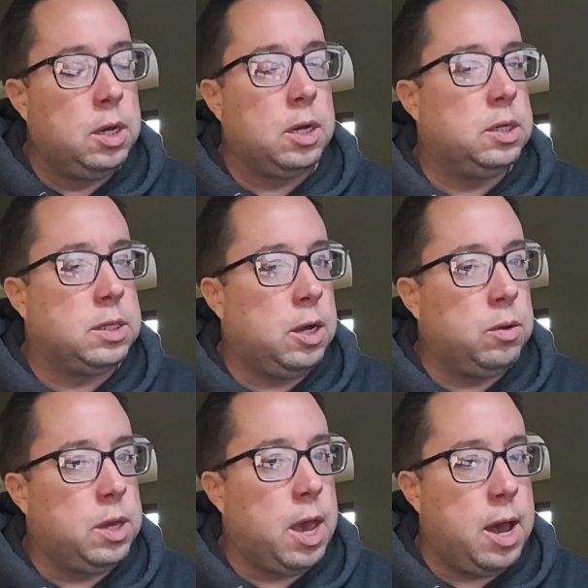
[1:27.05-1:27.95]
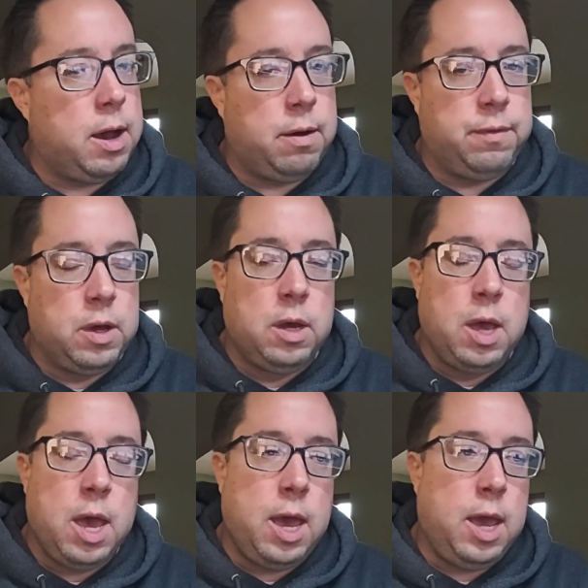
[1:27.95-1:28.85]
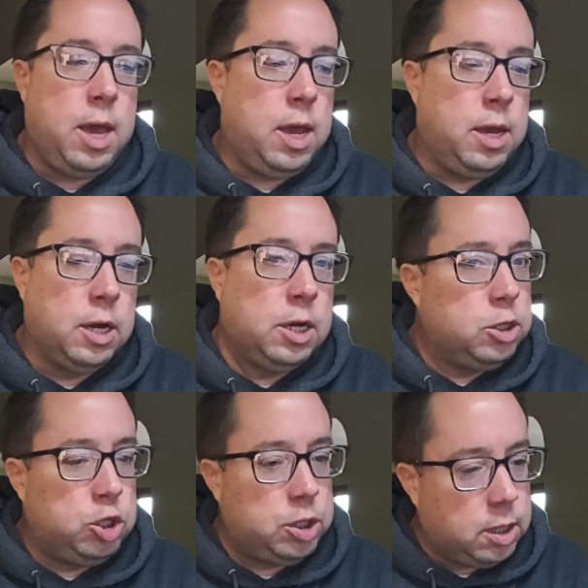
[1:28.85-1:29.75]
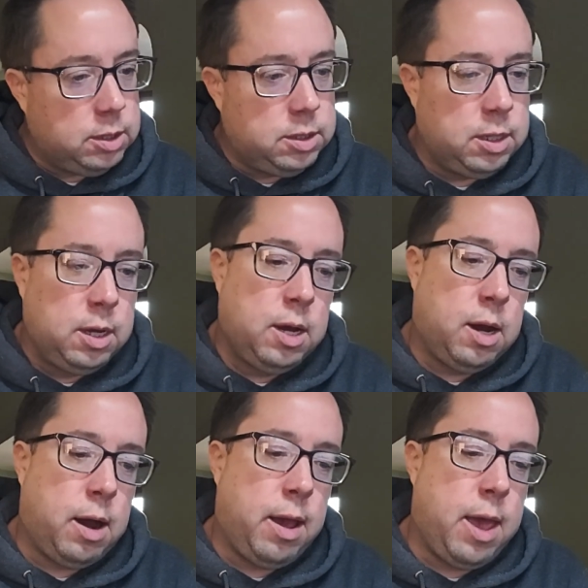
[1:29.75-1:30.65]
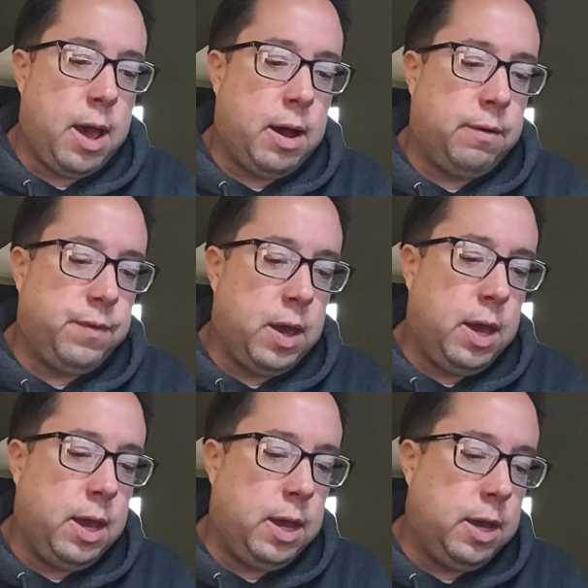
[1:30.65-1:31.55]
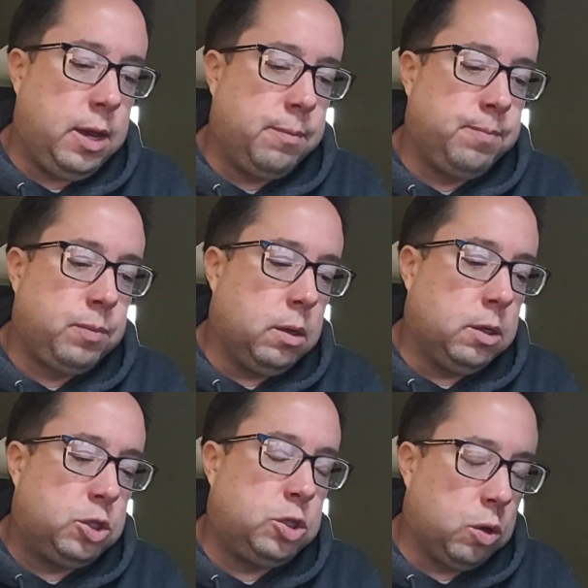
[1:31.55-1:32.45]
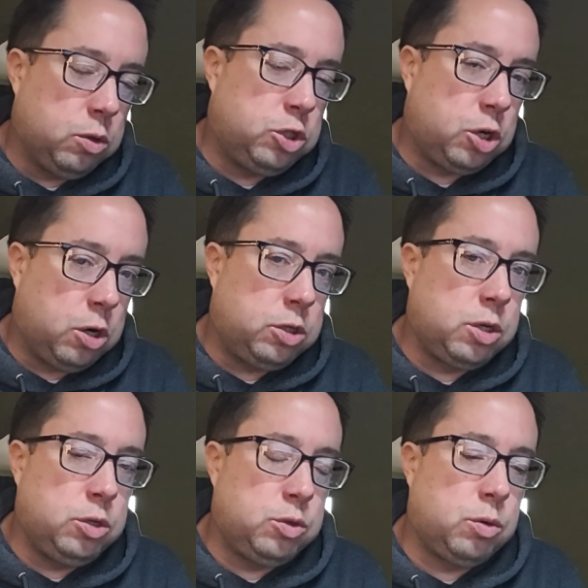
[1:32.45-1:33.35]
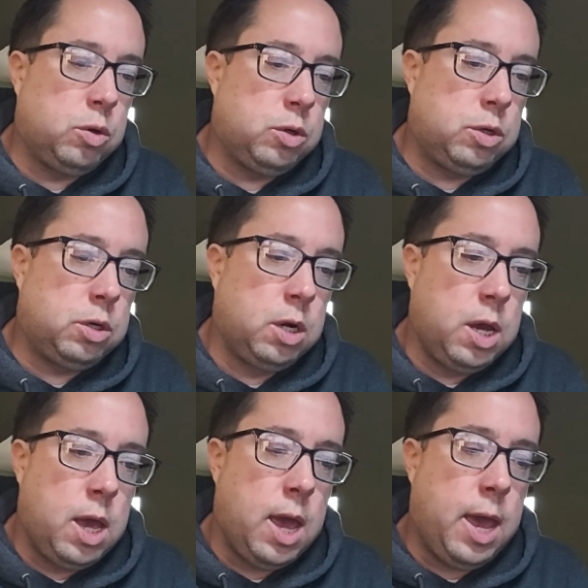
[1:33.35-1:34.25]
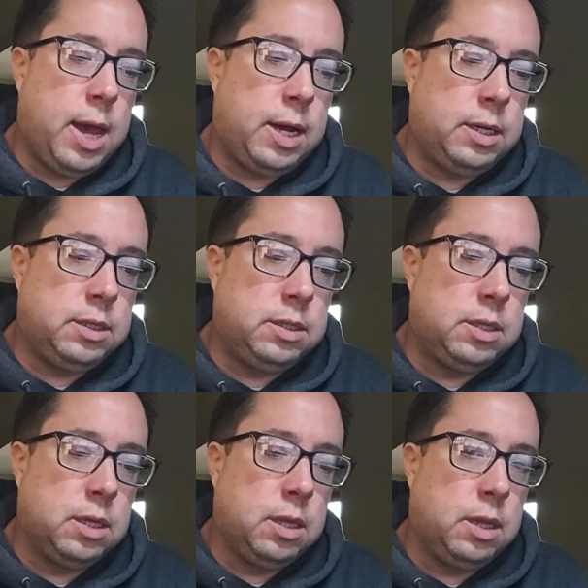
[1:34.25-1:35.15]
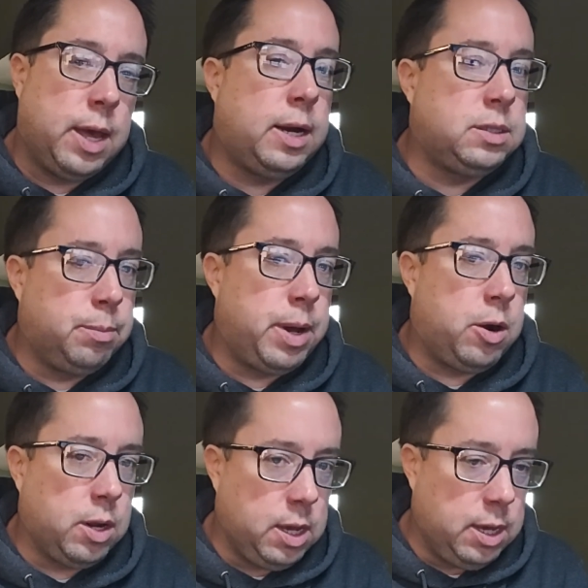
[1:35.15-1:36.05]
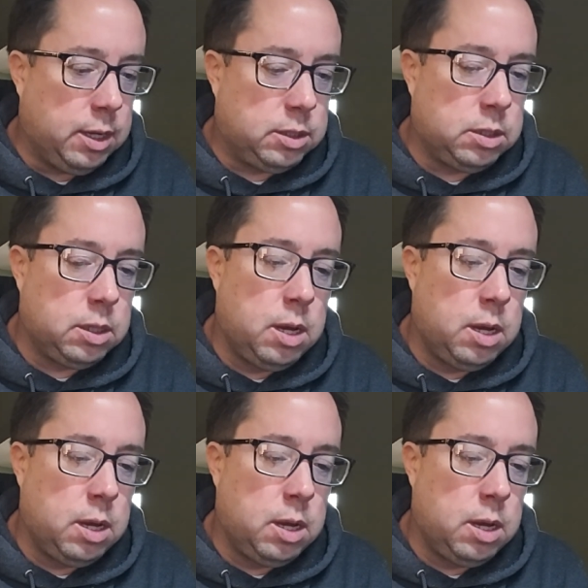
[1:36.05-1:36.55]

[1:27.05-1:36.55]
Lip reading: because I only have a shunt, I have a solar charge controller, and that is about it.